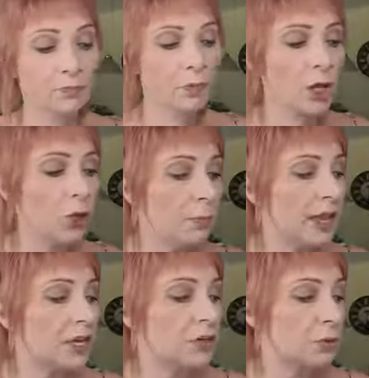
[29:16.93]
you
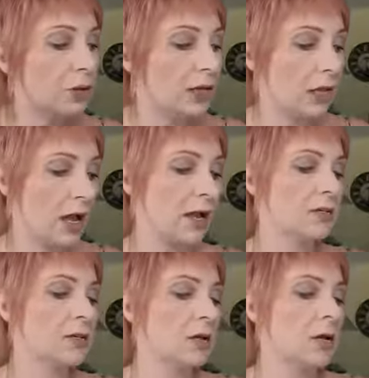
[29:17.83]
begin to
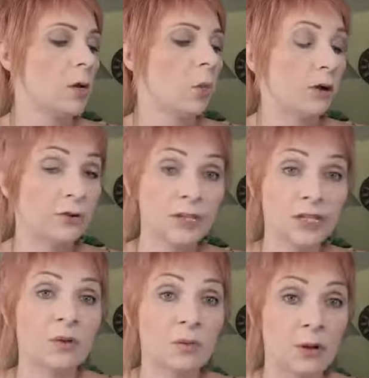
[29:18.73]
realize when you're
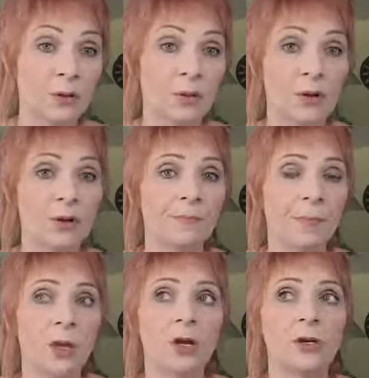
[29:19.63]
dealing with people,
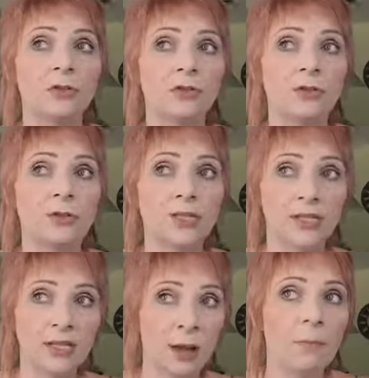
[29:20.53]

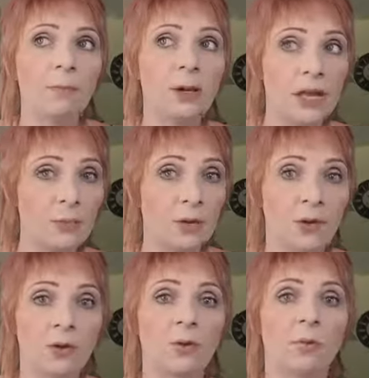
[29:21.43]
some
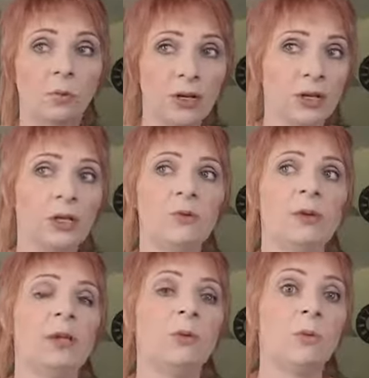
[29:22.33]
people really,
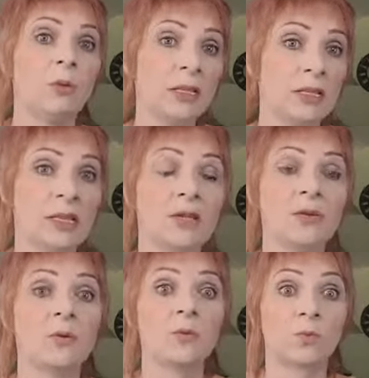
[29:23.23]
really, really,
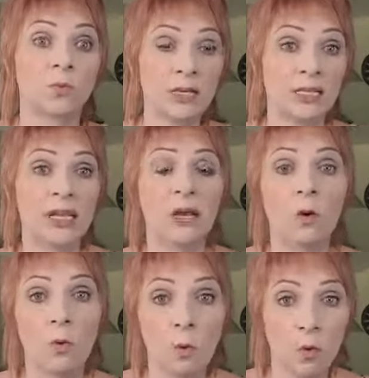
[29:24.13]
really
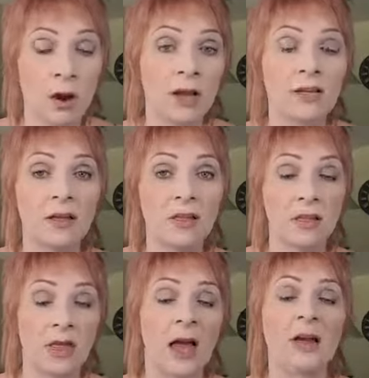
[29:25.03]
want
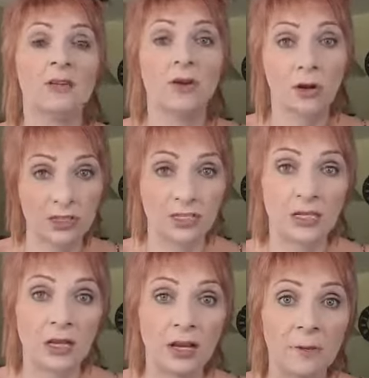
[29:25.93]
that
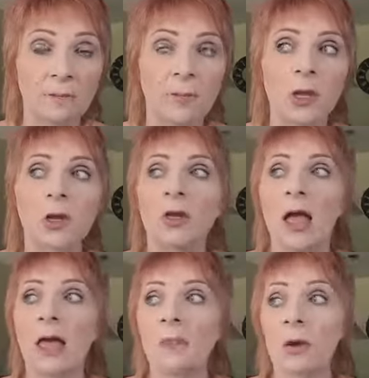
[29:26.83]
toxicity,
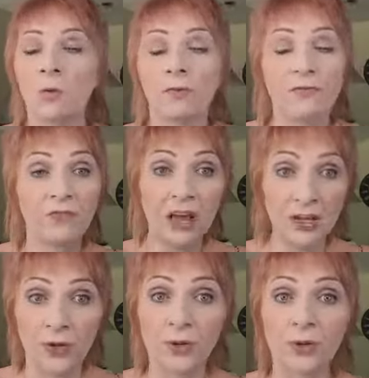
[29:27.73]
and they will fight
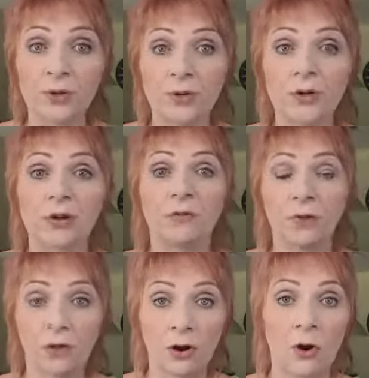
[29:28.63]
you
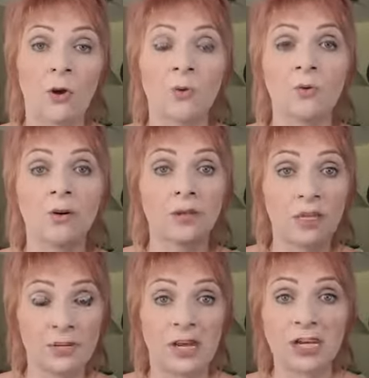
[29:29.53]
for their own
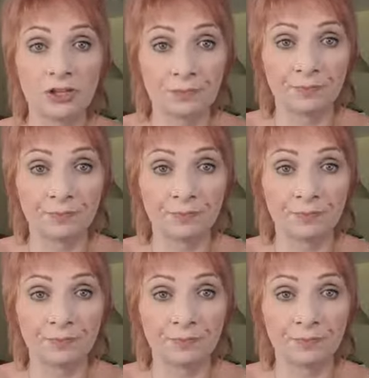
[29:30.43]
limitation.